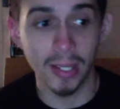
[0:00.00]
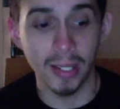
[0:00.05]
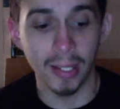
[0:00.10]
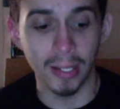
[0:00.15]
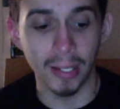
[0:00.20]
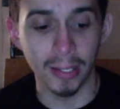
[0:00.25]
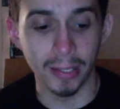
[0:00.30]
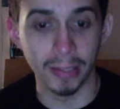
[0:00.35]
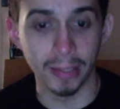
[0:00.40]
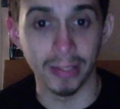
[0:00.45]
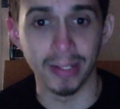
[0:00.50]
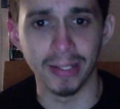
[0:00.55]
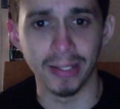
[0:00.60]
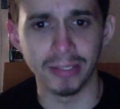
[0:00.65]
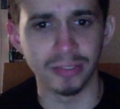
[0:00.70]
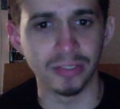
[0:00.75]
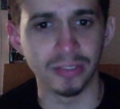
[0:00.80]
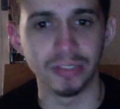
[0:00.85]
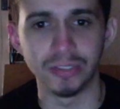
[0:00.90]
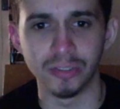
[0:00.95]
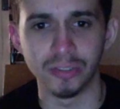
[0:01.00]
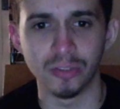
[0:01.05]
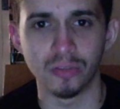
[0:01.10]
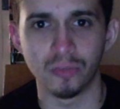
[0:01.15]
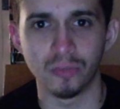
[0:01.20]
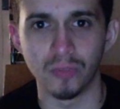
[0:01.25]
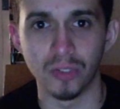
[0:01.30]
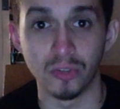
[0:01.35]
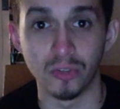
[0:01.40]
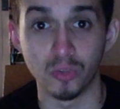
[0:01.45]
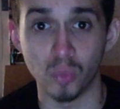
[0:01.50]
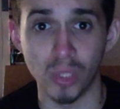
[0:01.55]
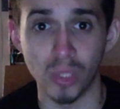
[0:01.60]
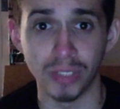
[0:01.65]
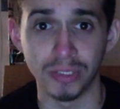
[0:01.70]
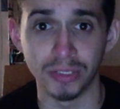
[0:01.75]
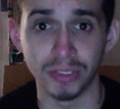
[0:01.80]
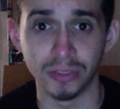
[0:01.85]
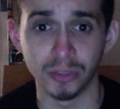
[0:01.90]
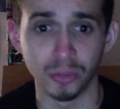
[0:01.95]
and I actually just finished
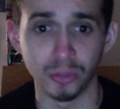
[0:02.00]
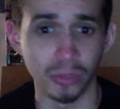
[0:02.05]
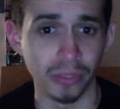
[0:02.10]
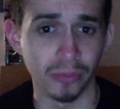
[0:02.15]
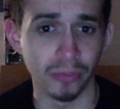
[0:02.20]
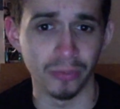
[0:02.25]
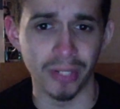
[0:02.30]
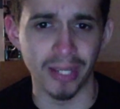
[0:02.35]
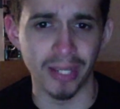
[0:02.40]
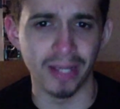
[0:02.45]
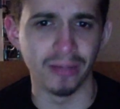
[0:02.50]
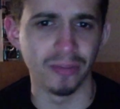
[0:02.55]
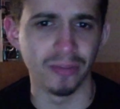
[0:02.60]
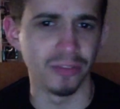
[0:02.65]
watching the trailer now,